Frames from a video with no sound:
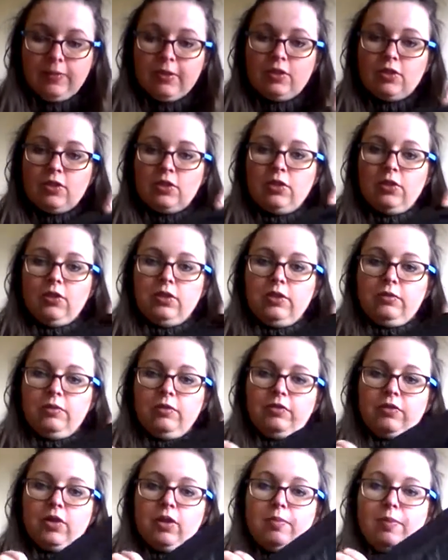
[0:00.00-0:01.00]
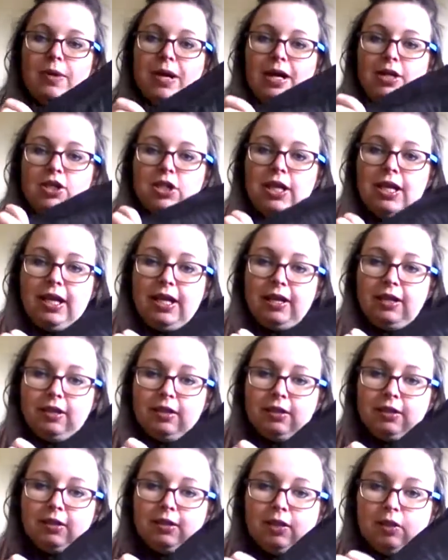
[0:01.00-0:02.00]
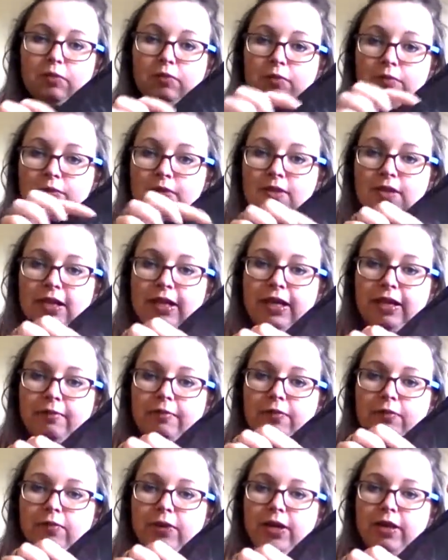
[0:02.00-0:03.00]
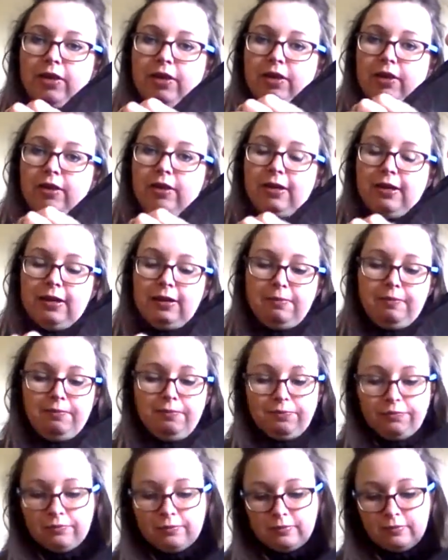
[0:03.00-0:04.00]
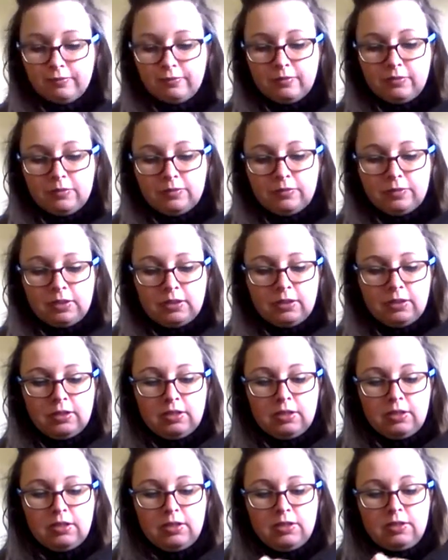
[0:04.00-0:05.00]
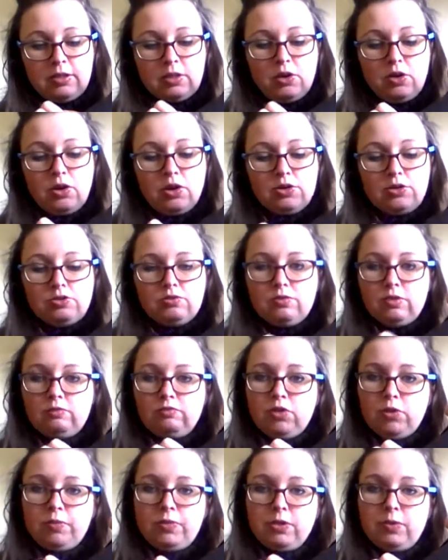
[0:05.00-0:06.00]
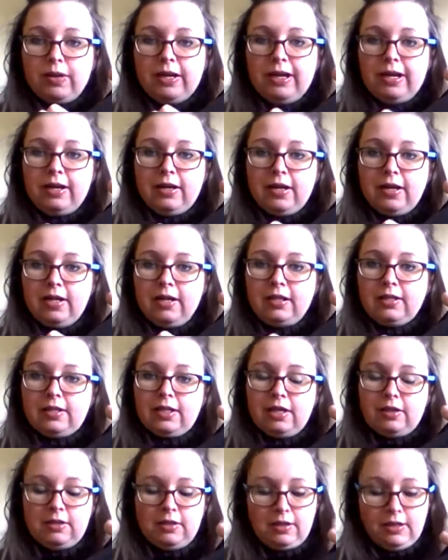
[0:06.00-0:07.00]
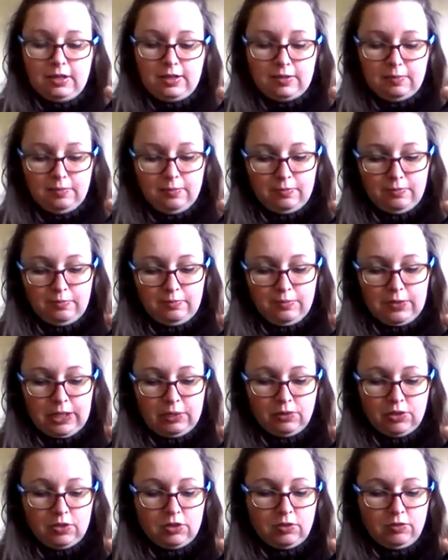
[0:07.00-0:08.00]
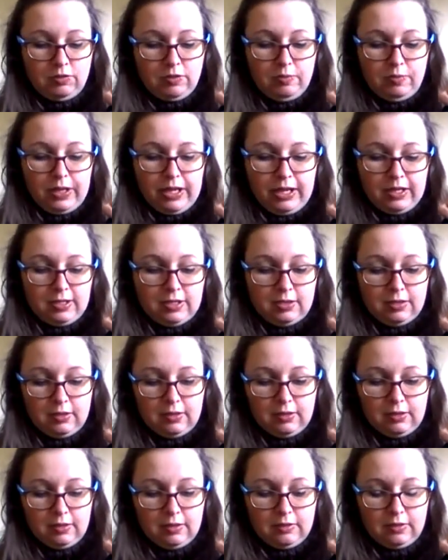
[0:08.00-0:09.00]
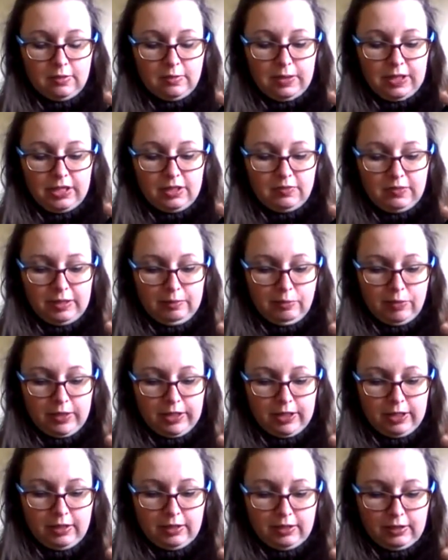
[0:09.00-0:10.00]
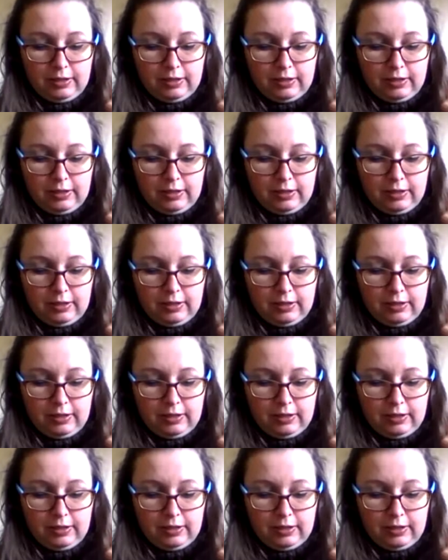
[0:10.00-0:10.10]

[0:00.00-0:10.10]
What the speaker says: So we've got a patch here, you see it where the cord rubbed away, and it's down to sort of the base fabric,